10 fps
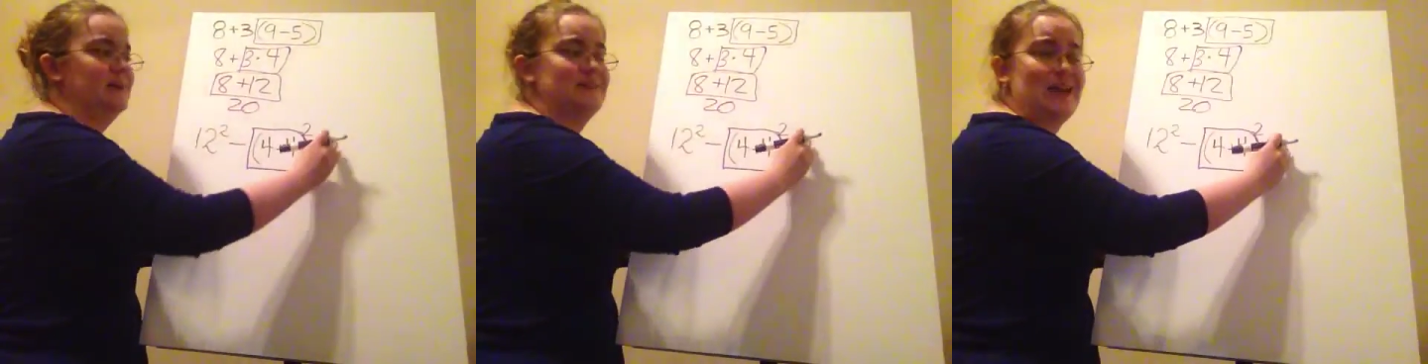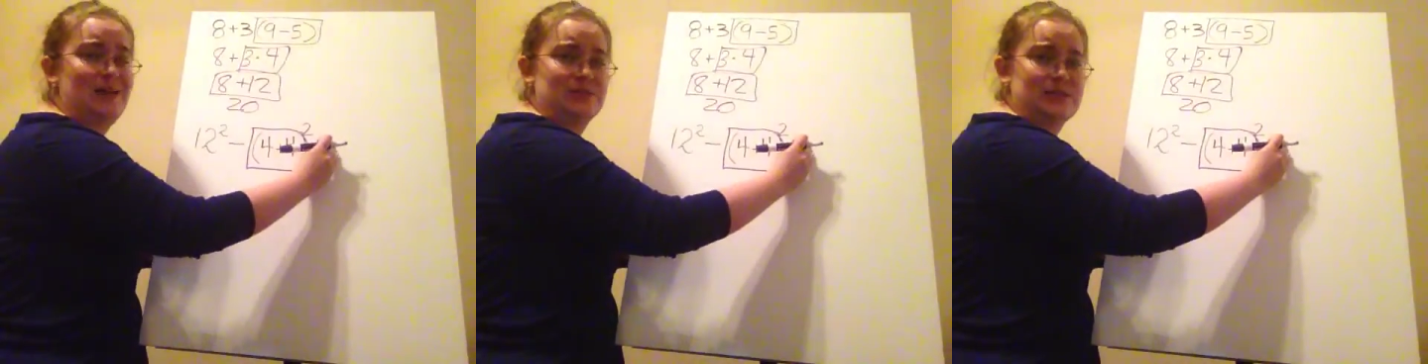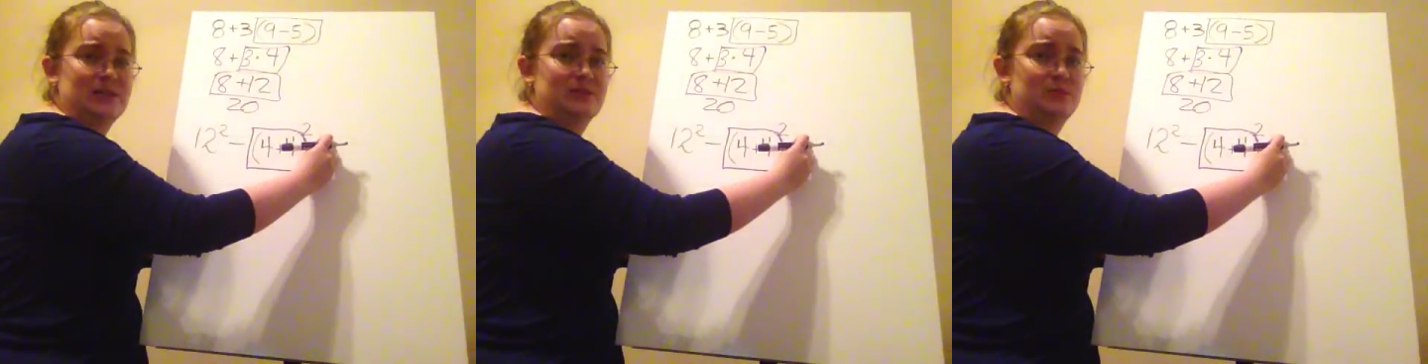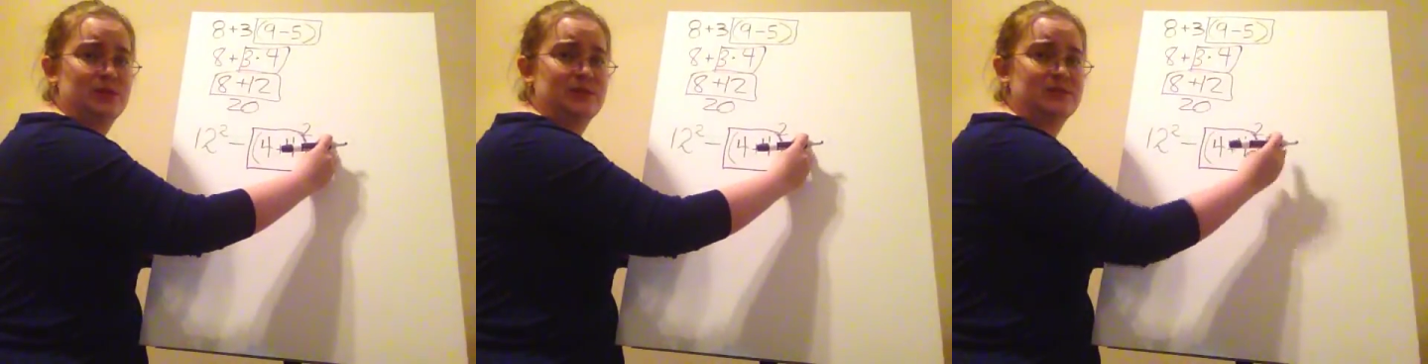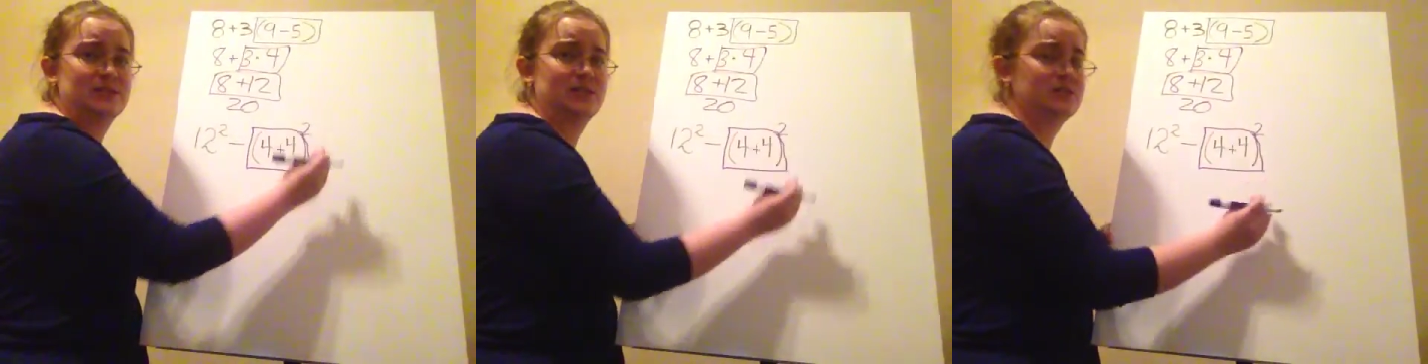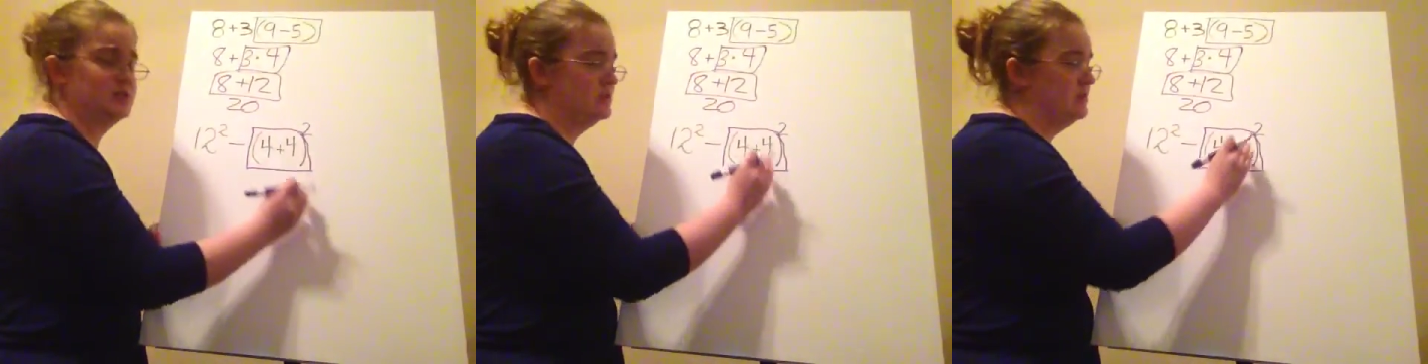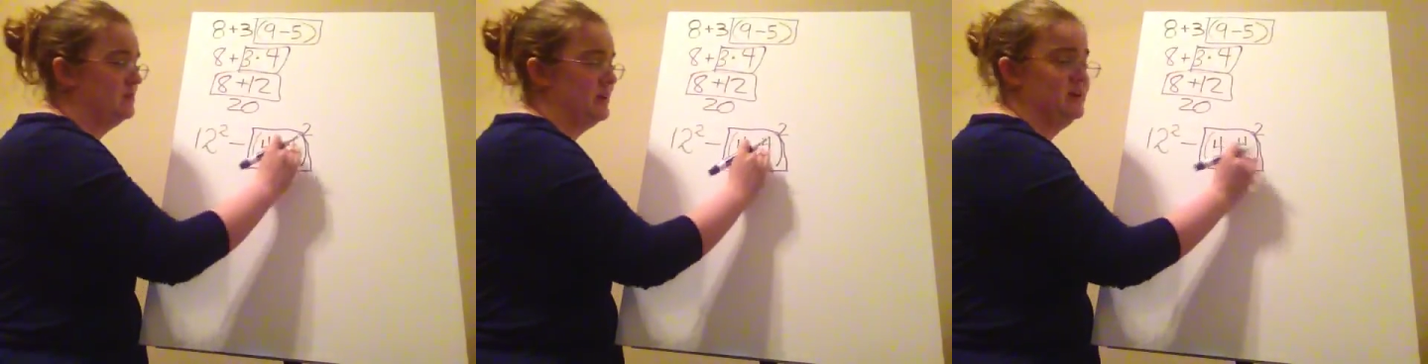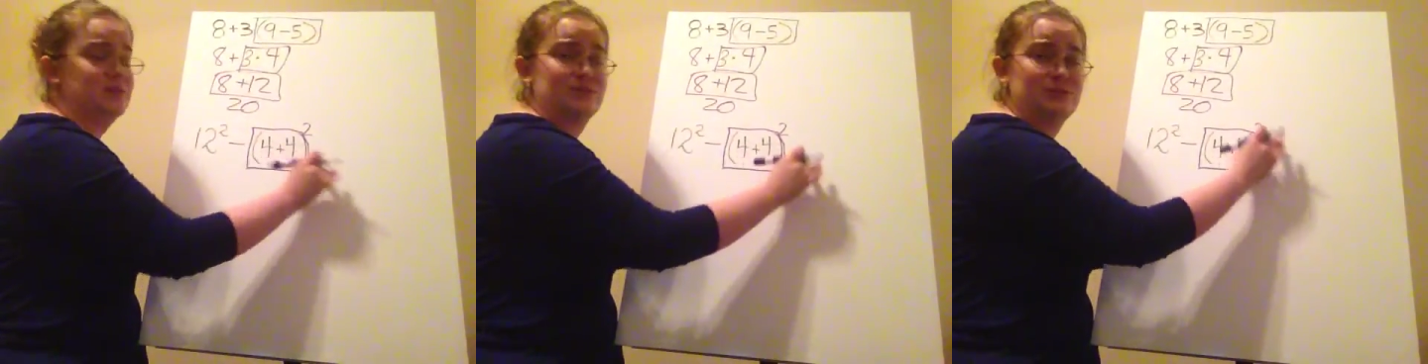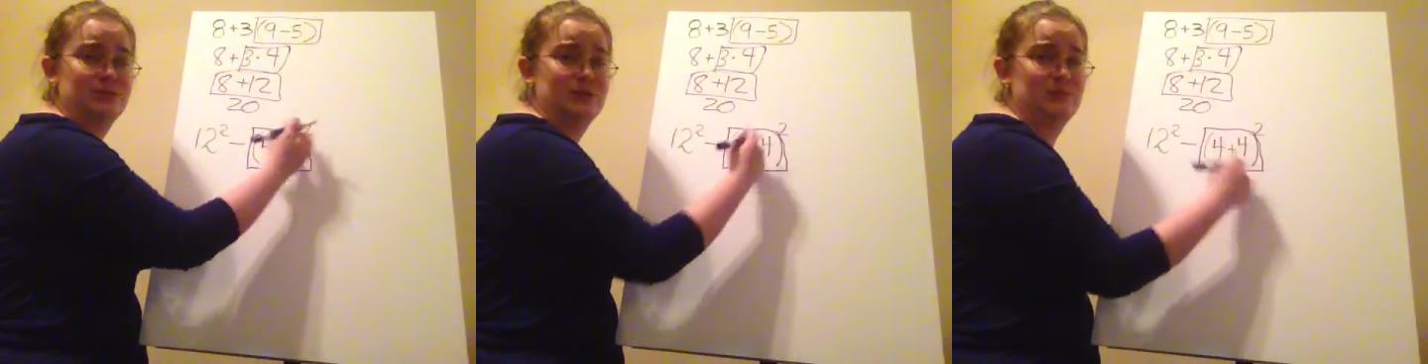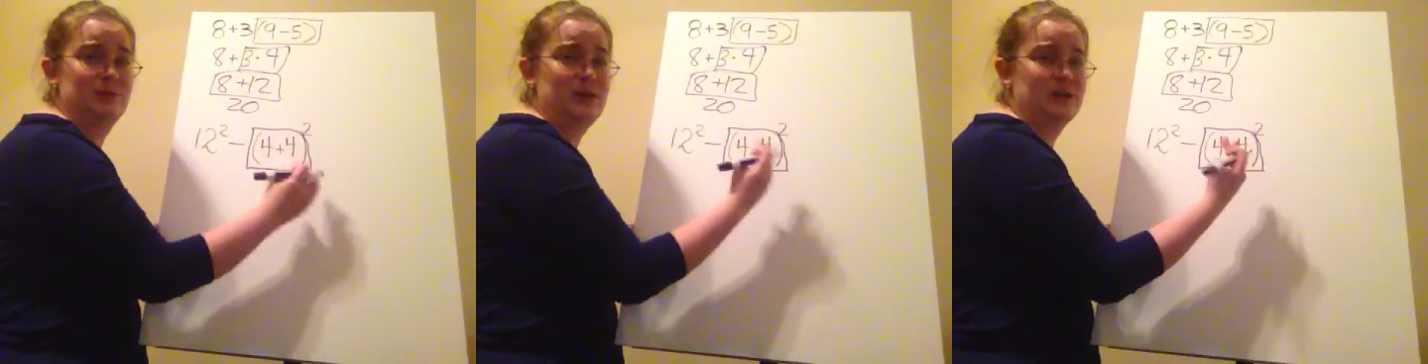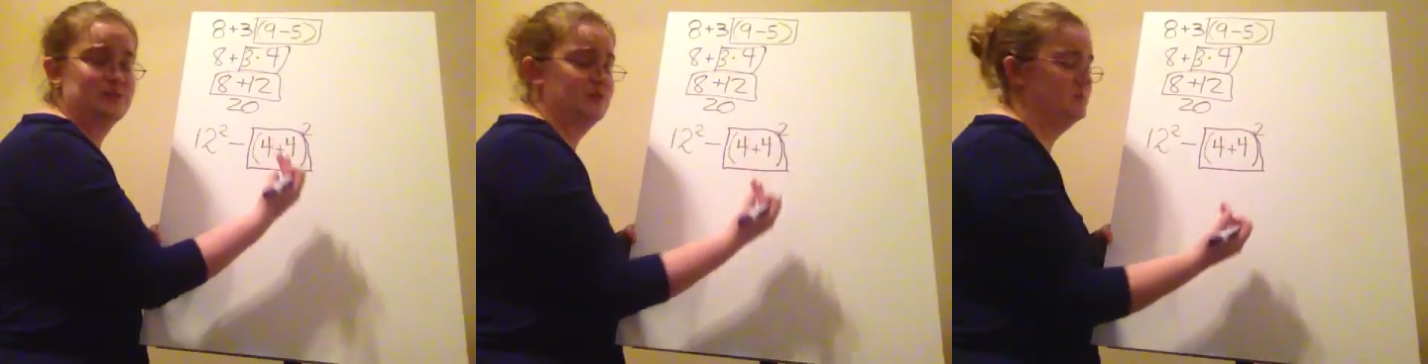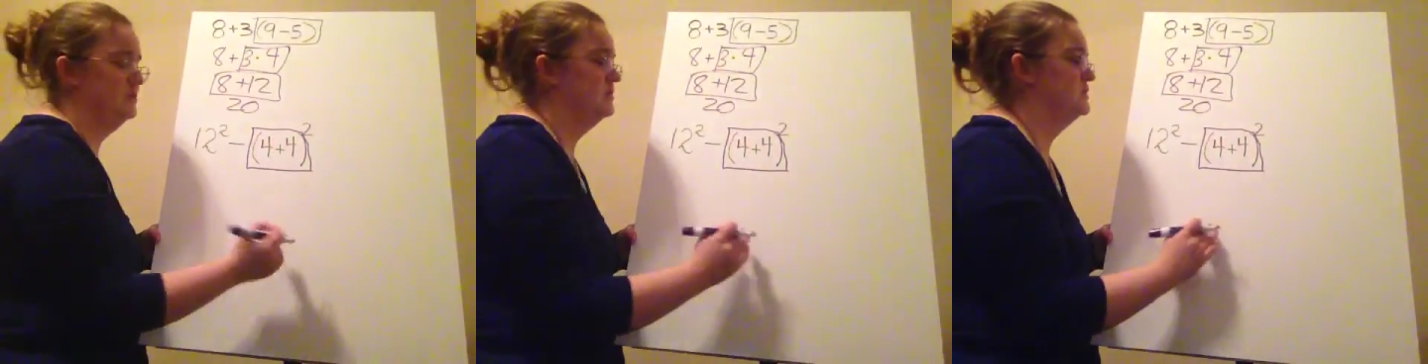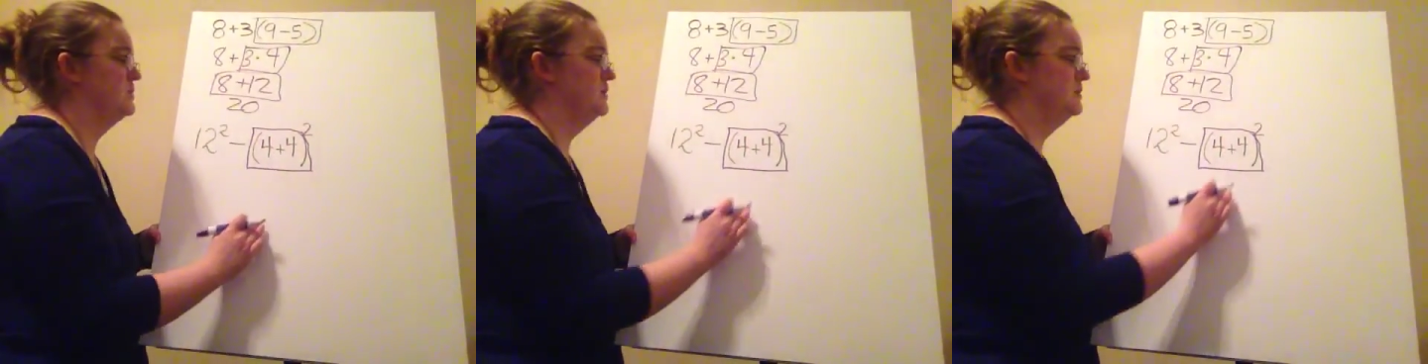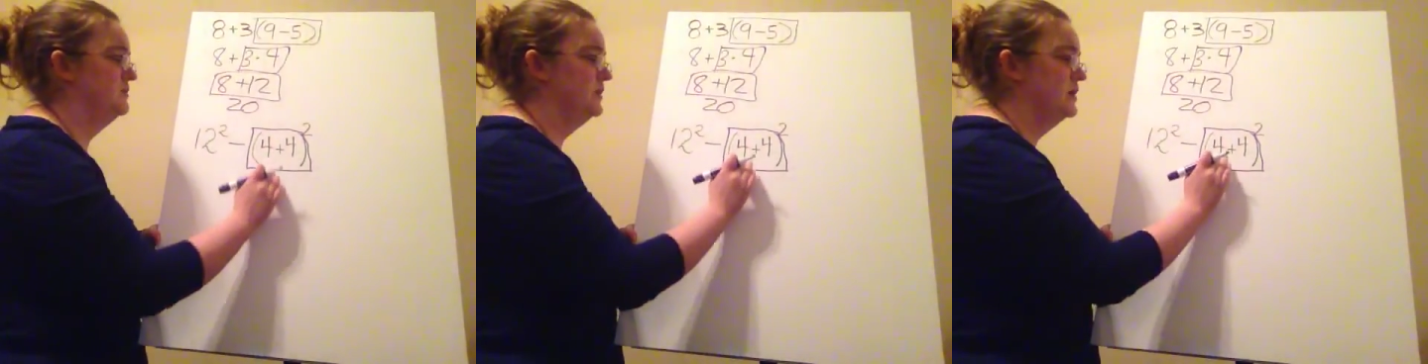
it's outside the parentheses, so I'm not going to include it in my box when I'm doing this problem.